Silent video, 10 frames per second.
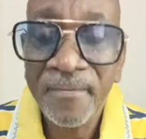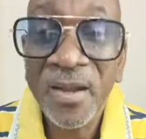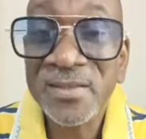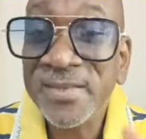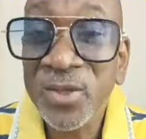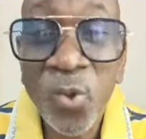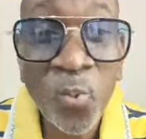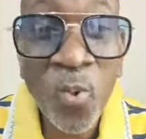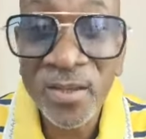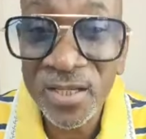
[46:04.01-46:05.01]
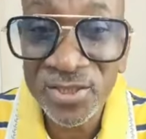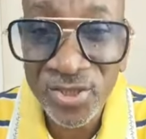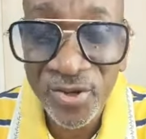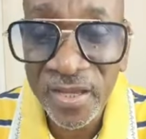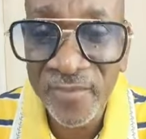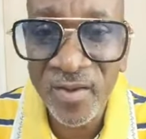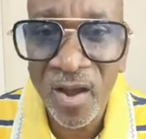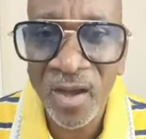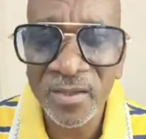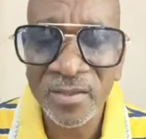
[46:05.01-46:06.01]
Because they don't want the journey of
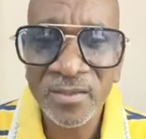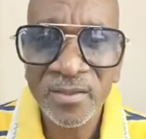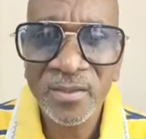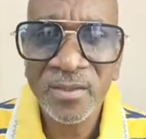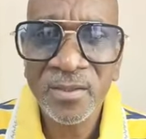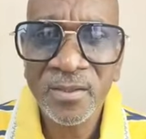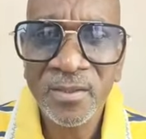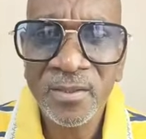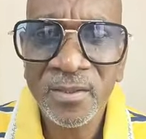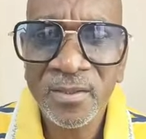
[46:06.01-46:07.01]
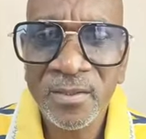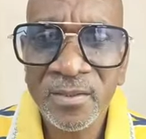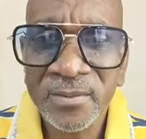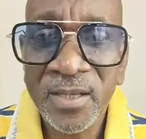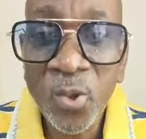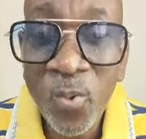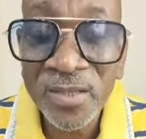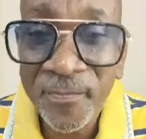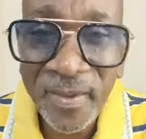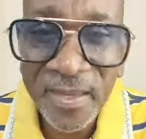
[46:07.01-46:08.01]
God. They don't
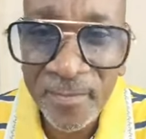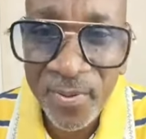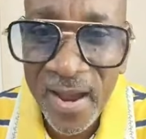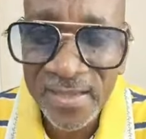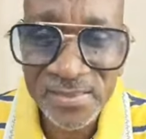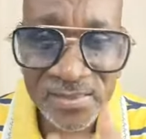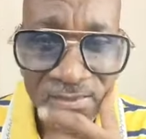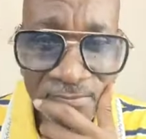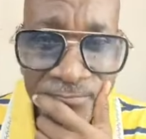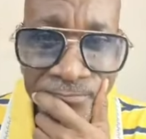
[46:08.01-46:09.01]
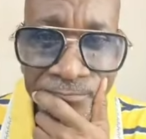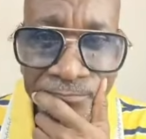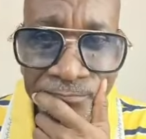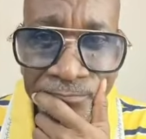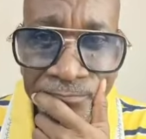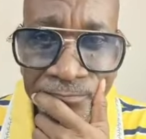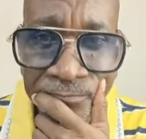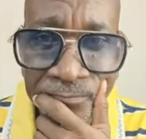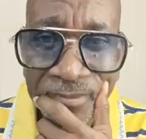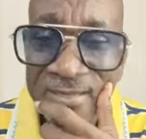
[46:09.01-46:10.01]
want to pay the price.
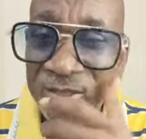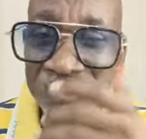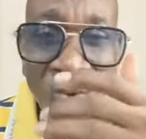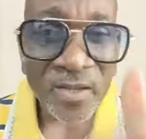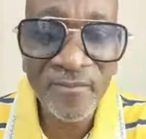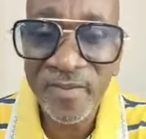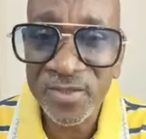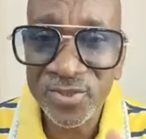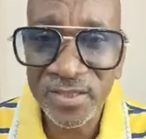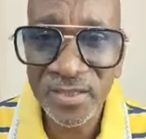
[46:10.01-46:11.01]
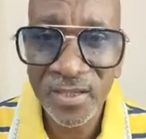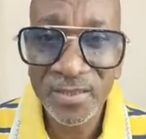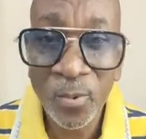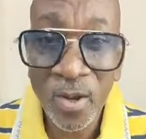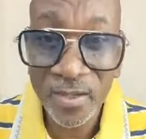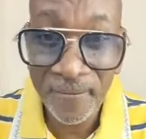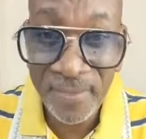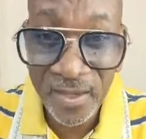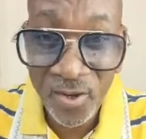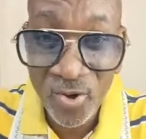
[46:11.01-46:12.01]
They just want the victory. They want the
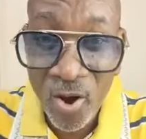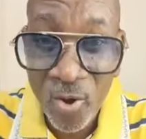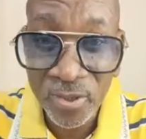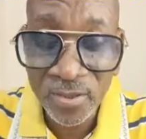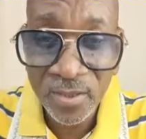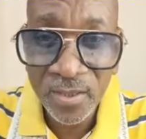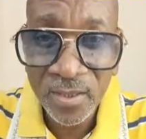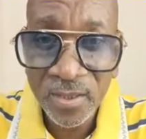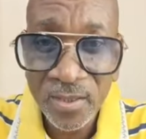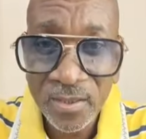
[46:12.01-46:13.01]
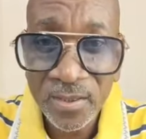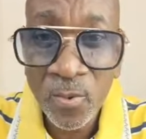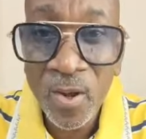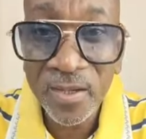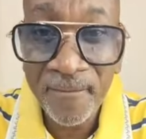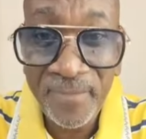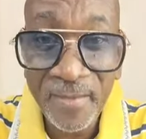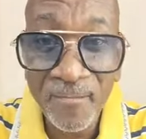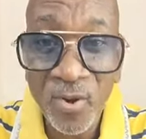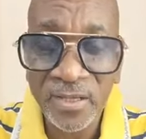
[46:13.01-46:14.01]
big crowd. They want the
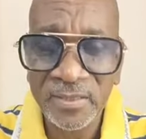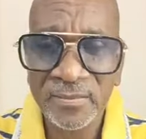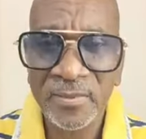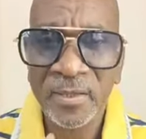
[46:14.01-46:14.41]
big money.